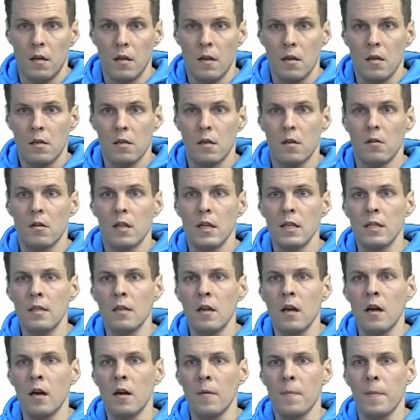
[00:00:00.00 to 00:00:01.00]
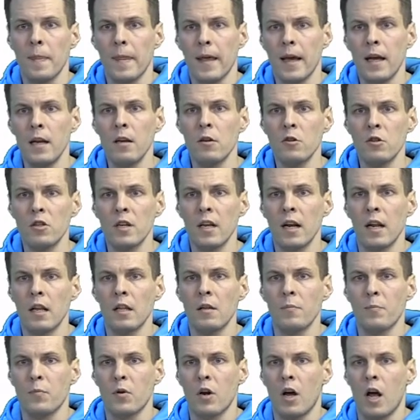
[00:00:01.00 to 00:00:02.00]
So this
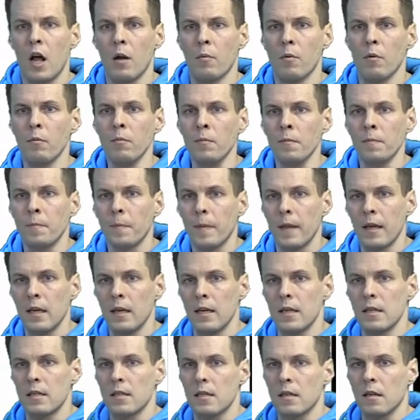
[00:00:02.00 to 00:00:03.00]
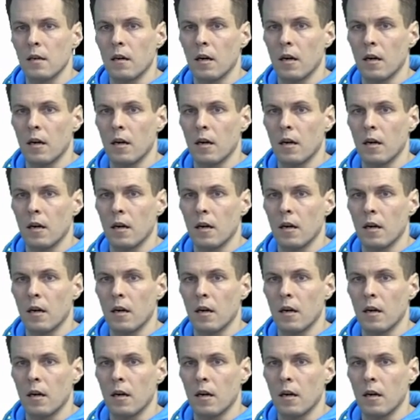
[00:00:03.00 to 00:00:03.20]
endogeneity problem is